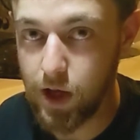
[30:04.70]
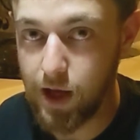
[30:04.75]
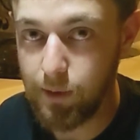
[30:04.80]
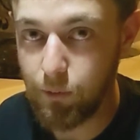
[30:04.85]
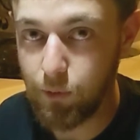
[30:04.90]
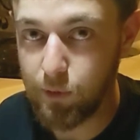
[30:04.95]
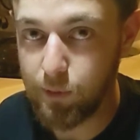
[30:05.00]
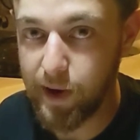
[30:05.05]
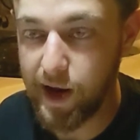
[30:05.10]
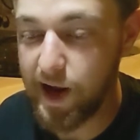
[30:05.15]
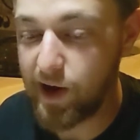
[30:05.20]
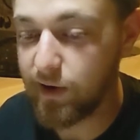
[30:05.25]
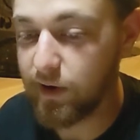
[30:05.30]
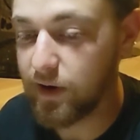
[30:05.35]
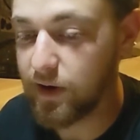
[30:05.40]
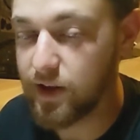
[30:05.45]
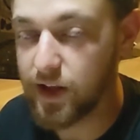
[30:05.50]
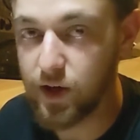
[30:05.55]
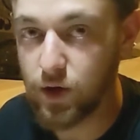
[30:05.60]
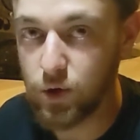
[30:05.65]
lot more
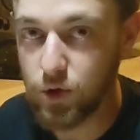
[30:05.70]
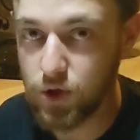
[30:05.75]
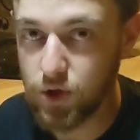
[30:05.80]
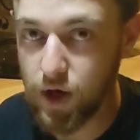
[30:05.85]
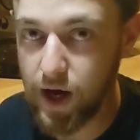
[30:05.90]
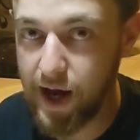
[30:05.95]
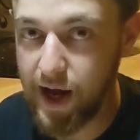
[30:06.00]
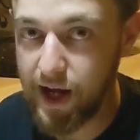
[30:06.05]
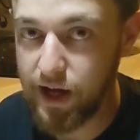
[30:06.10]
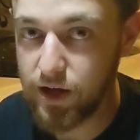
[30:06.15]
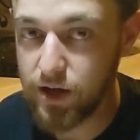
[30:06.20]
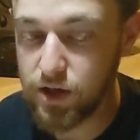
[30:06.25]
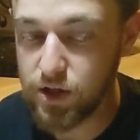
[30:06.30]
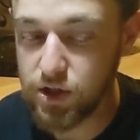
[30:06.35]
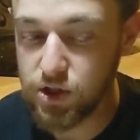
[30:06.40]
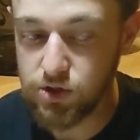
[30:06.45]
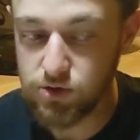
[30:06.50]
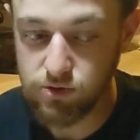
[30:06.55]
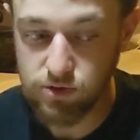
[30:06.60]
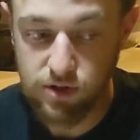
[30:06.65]
power. They don't crack on
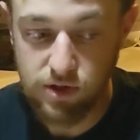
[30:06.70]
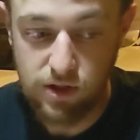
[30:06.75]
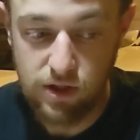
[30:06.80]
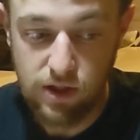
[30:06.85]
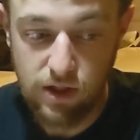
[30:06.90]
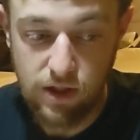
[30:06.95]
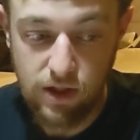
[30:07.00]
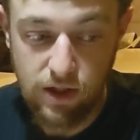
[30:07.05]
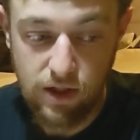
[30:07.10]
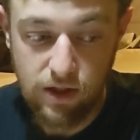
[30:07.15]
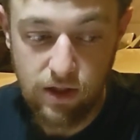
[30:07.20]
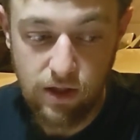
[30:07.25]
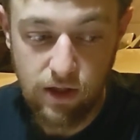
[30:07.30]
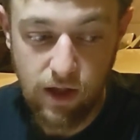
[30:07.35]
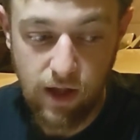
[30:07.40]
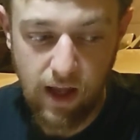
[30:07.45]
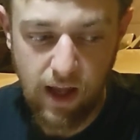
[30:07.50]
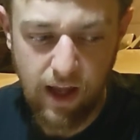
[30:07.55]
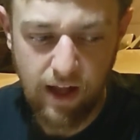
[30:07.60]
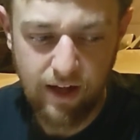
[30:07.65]
you.
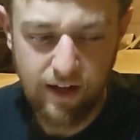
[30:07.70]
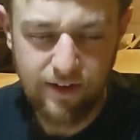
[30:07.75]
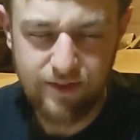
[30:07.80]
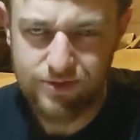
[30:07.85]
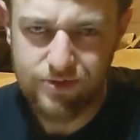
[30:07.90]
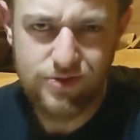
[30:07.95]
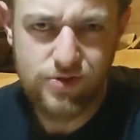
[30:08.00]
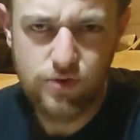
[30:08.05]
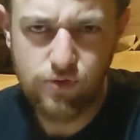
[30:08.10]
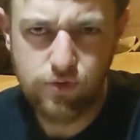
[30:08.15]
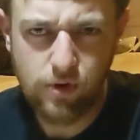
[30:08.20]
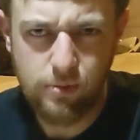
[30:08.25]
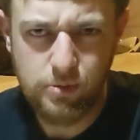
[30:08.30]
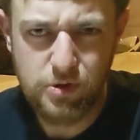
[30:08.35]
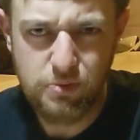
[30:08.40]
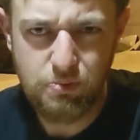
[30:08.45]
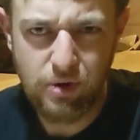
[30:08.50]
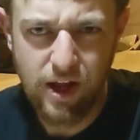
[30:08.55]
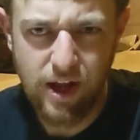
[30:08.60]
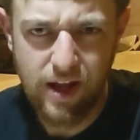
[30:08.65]
And it's from
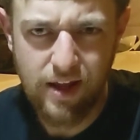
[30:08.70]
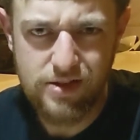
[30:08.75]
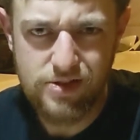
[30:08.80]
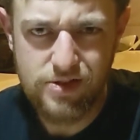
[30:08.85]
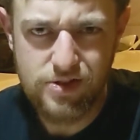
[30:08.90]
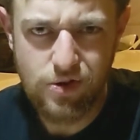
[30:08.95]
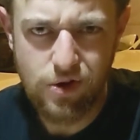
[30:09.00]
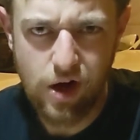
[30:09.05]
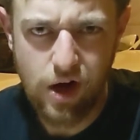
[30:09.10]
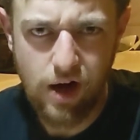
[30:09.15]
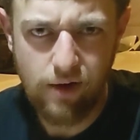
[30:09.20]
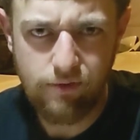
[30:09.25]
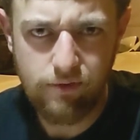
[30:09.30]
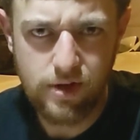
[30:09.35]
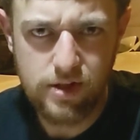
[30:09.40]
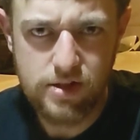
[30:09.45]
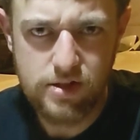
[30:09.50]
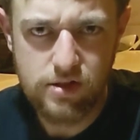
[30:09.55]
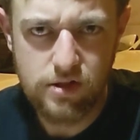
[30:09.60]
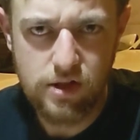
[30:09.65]
Japan, so
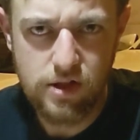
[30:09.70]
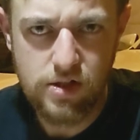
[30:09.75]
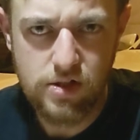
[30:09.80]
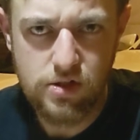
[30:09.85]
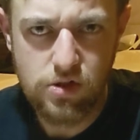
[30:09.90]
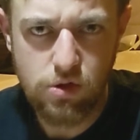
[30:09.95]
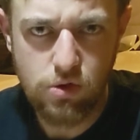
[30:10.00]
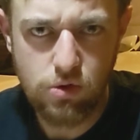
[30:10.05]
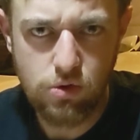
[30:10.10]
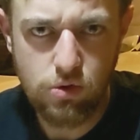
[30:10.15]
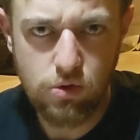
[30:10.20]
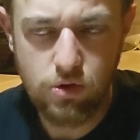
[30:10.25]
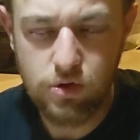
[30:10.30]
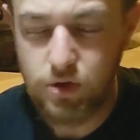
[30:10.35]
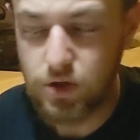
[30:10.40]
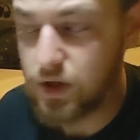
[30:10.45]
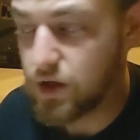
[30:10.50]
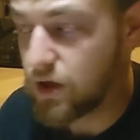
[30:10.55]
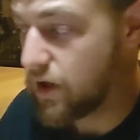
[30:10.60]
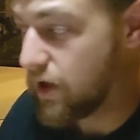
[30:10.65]
obviously it's cool.
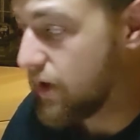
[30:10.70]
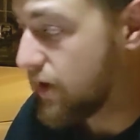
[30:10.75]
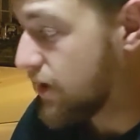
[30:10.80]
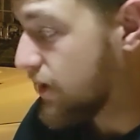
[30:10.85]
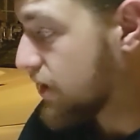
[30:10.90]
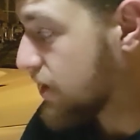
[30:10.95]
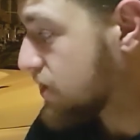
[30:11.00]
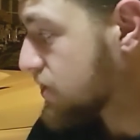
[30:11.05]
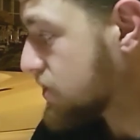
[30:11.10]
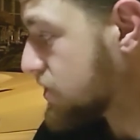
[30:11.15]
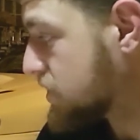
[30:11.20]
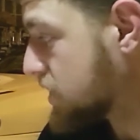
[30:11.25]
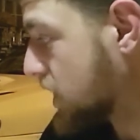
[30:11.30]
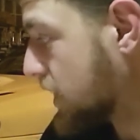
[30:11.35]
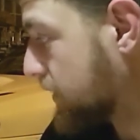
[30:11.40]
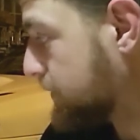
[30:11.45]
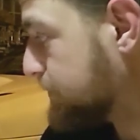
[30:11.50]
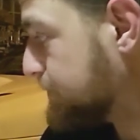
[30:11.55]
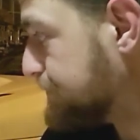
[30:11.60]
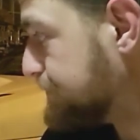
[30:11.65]

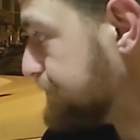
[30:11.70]
So,